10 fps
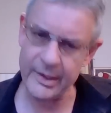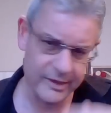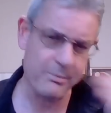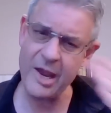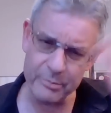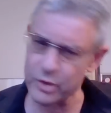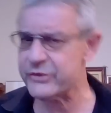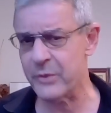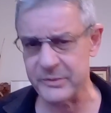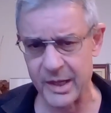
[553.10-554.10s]
They may
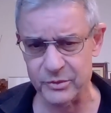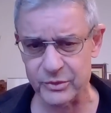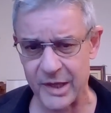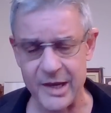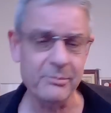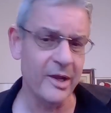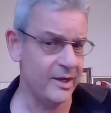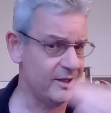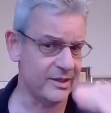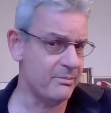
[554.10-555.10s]
abuse from time to time,
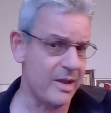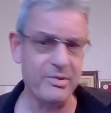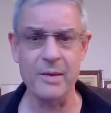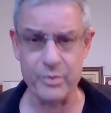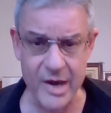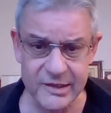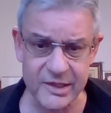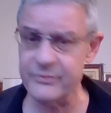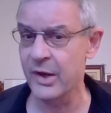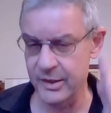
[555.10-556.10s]
they may be
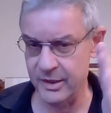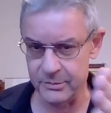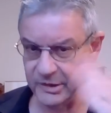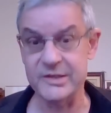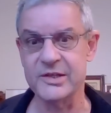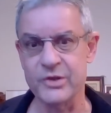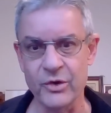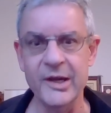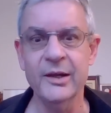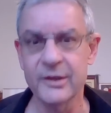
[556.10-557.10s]
abrasive, but this is
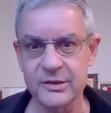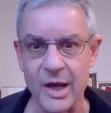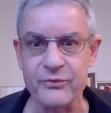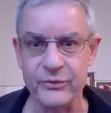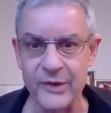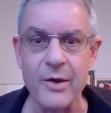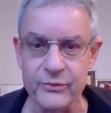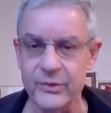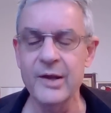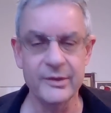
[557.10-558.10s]
only tough
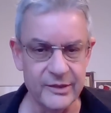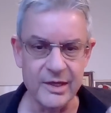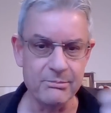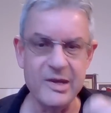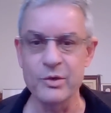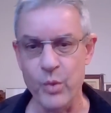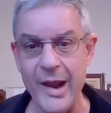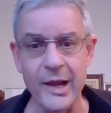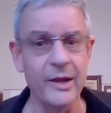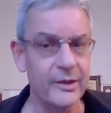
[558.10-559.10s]
love. They mean
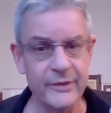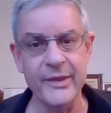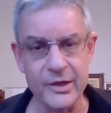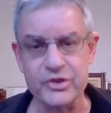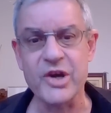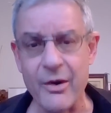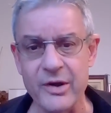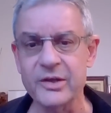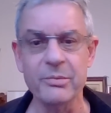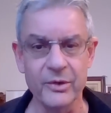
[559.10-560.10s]
well, they are
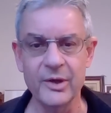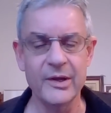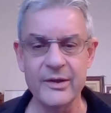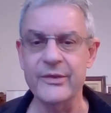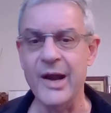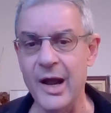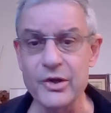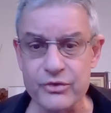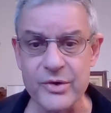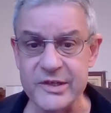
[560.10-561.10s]
charitable, they're
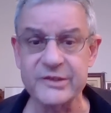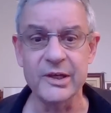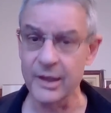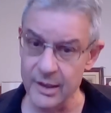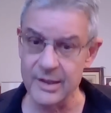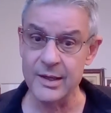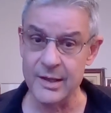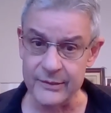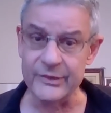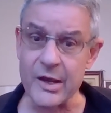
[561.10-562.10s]
altruistic,
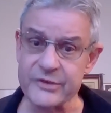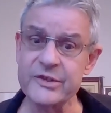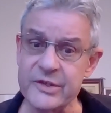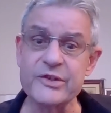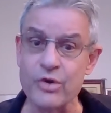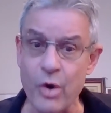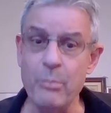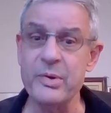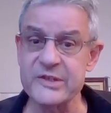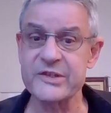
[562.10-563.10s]
narcissists
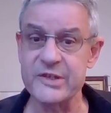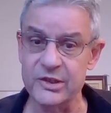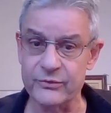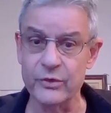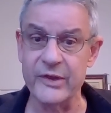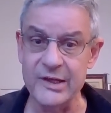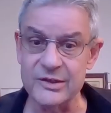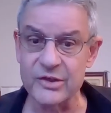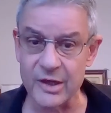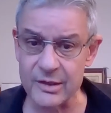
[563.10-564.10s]
compensate for the
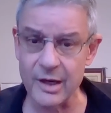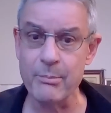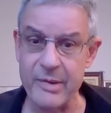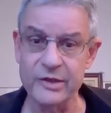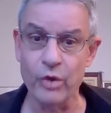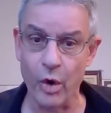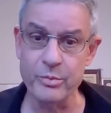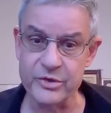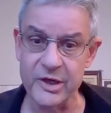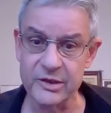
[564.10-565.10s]
internal bad
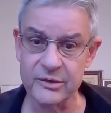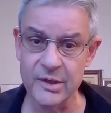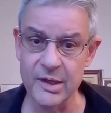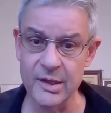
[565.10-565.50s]
object